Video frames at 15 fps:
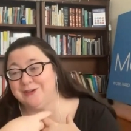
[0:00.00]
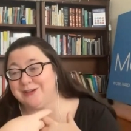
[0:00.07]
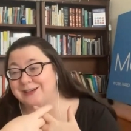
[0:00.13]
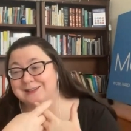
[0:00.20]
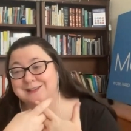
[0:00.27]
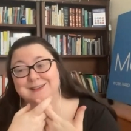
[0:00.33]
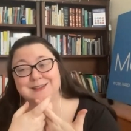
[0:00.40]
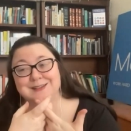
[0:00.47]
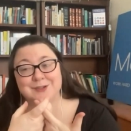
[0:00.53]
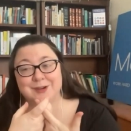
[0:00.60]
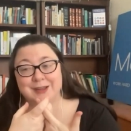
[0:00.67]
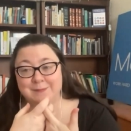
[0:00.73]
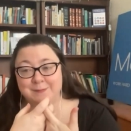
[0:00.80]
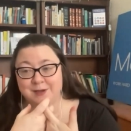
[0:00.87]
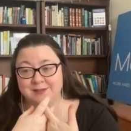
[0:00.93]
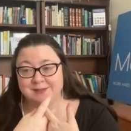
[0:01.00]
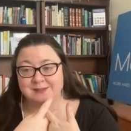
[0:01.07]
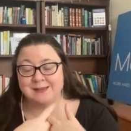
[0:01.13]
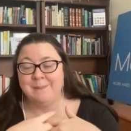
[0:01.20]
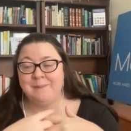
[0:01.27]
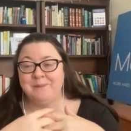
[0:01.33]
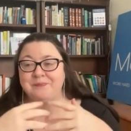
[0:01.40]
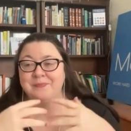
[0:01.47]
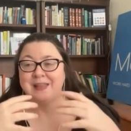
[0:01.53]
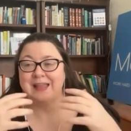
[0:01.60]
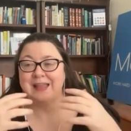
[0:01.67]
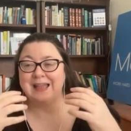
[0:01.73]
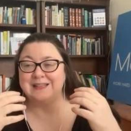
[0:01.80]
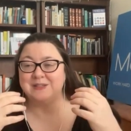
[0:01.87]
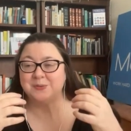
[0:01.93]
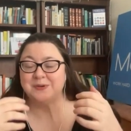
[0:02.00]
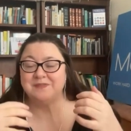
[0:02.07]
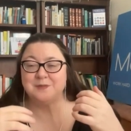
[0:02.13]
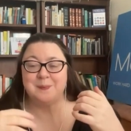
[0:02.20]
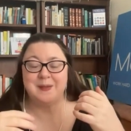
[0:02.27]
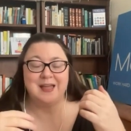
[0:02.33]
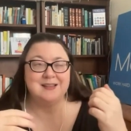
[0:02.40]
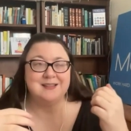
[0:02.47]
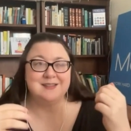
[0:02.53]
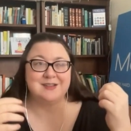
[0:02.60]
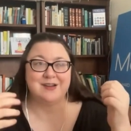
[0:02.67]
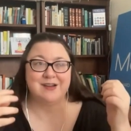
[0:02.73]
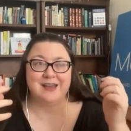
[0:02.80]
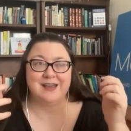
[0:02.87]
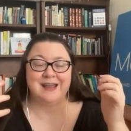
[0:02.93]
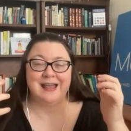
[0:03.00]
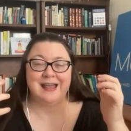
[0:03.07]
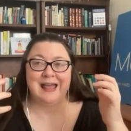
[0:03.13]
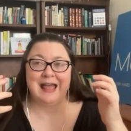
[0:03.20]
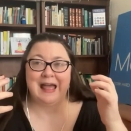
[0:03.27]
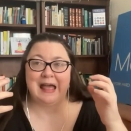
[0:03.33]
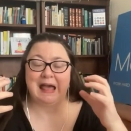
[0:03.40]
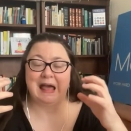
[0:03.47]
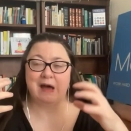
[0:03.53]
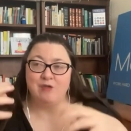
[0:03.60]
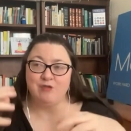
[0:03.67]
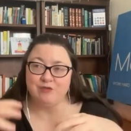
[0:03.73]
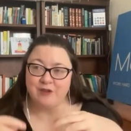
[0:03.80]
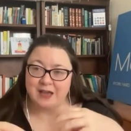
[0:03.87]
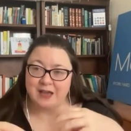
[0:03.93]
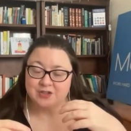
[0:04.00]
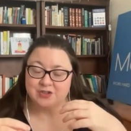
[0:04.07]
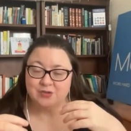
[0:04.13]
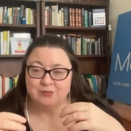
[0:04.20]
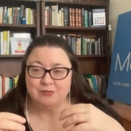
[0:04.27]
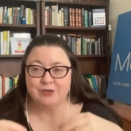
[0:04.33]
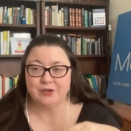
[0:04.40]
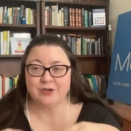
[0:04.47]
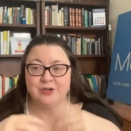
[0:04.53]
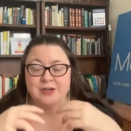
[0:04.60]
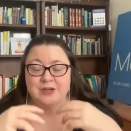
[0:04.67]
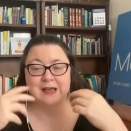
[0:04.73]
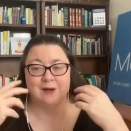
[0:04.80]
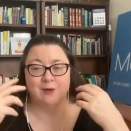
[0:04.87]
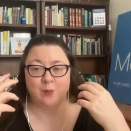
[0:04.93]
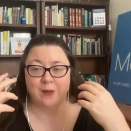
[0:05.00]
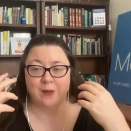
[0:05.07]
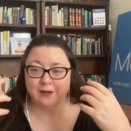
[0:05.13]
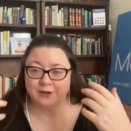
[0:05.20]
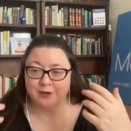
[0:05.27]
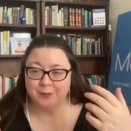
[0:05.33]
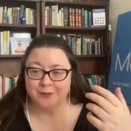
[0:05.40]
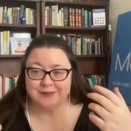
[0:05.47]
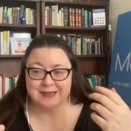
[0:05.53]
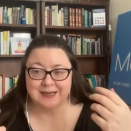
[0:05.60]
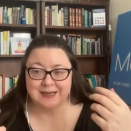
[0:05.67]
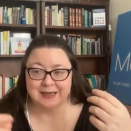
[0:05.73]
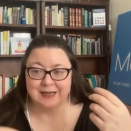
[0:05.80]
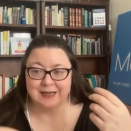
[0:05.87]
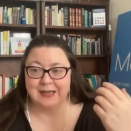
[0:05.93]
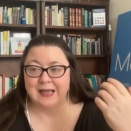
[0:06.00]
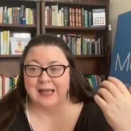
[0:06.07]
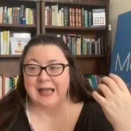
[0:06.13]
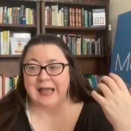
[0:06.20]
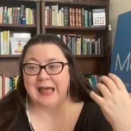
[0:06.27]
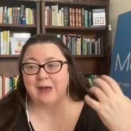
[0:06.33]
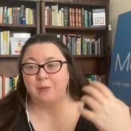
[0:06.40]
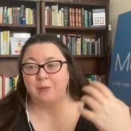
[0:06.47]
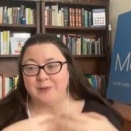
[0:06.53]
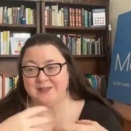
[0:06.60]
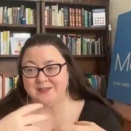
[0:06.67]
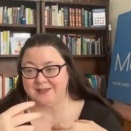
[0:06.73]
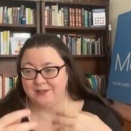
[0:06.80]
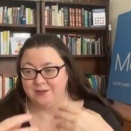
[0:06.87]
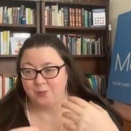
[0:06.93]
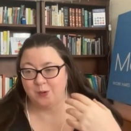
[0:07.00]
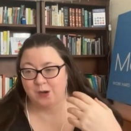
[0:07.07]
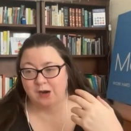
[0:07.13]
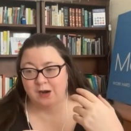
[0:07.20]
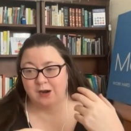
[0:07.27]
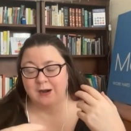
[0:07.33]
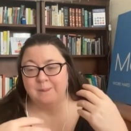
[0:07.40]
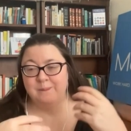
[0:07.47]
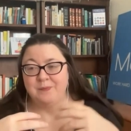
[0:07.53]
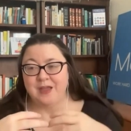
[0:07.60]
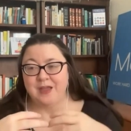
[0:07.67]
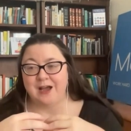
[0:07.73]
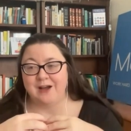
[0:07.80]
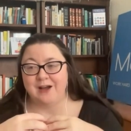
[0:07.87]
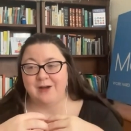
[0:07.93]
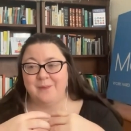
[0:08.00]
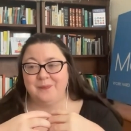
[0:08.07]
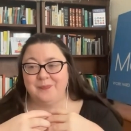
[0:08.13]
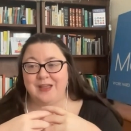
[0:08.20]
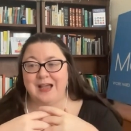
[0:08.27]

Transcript: who needed six or eight months. It sort of depends on how fast you learn, how well you retain, how busy you are um,